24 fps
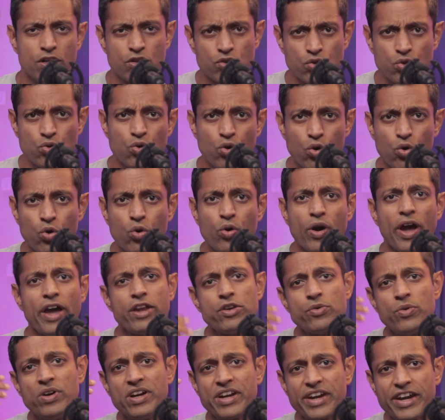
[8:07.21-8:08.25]
Too low and
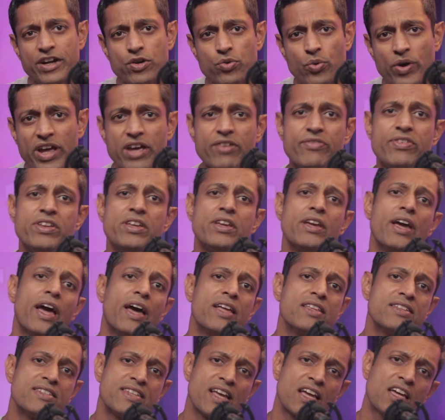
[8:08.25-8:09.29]
you will train too heavy
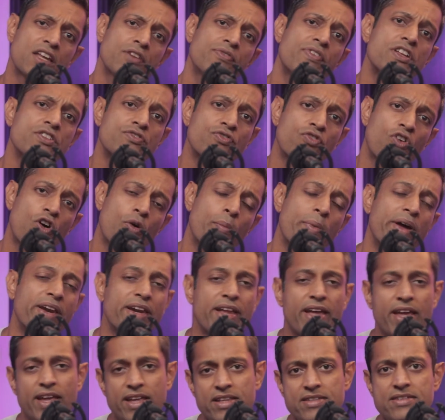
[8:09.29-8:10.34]
and sacrifice form and
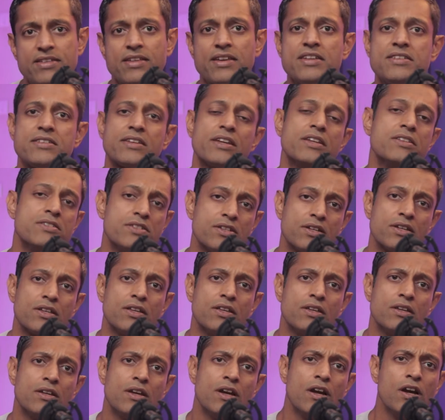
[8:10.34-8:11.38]
hence risk injury.